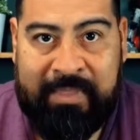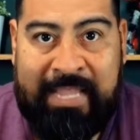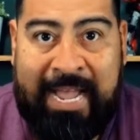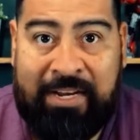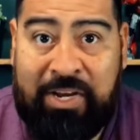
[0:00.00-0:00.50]

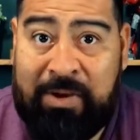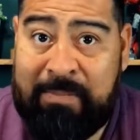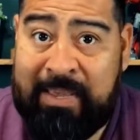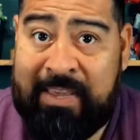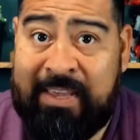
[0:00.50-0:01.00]
that could
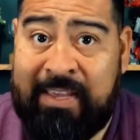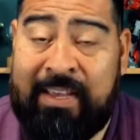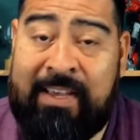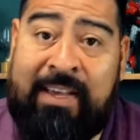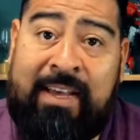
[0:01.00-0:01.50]
be
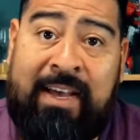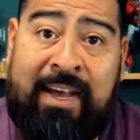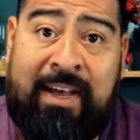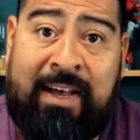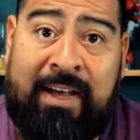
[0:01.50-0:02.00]

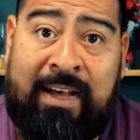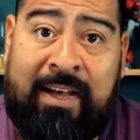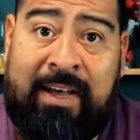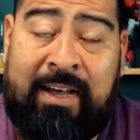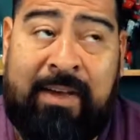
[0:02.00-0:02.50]

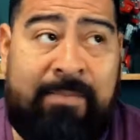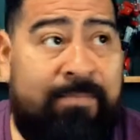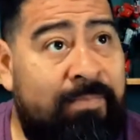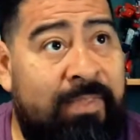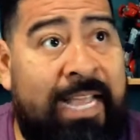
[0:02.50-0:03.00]

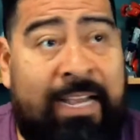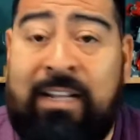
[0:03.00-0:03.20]
that